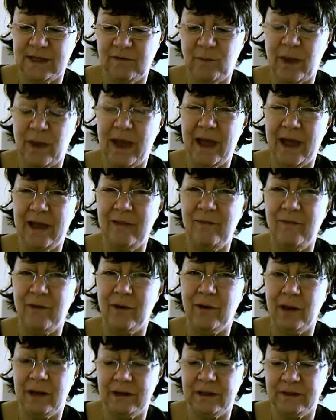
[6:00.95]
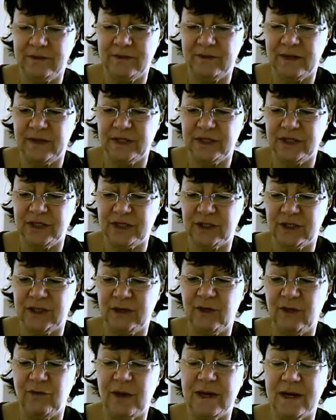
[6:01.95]
of behavioural intervention
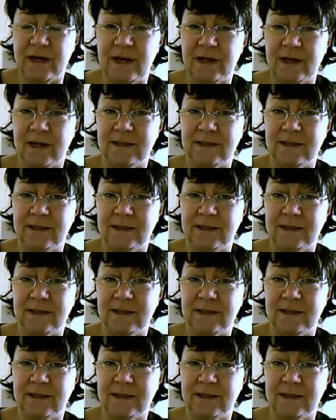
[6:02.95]
and graded